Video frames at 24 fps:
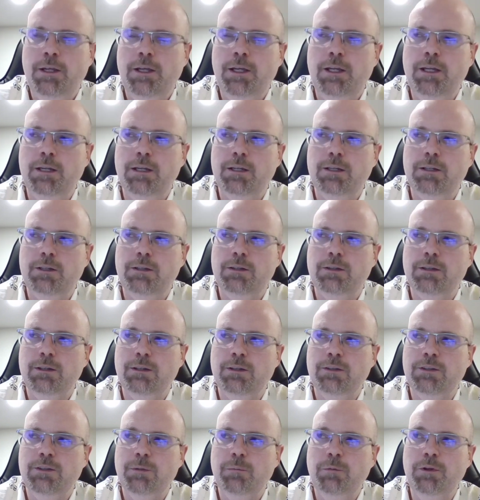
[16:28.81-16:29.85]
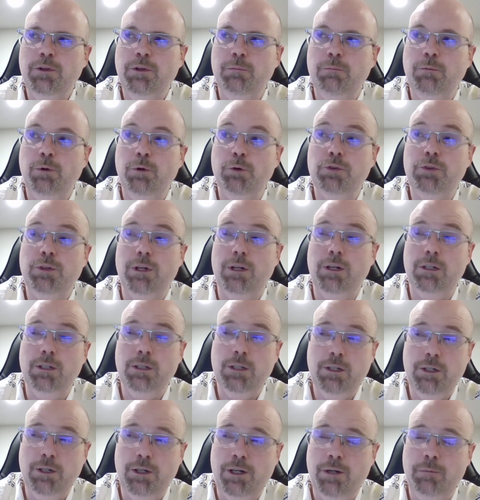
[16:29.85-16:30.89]
And uh, some of the most
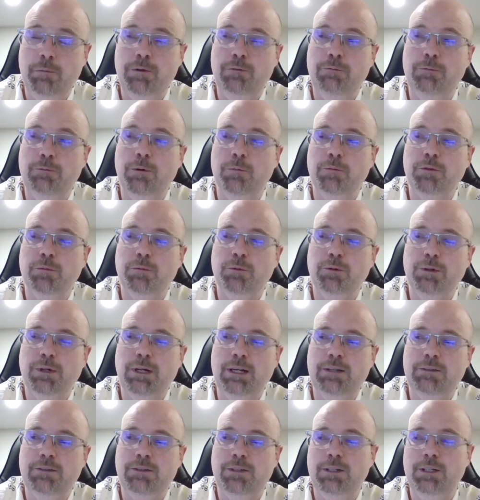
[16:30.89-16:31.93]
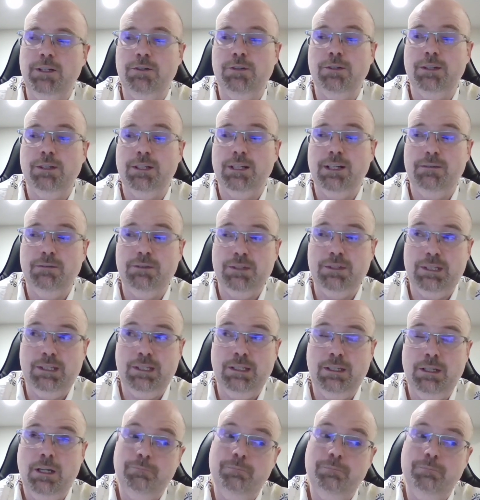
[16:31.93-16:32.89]
uncommon forms of procrastination that I've seen,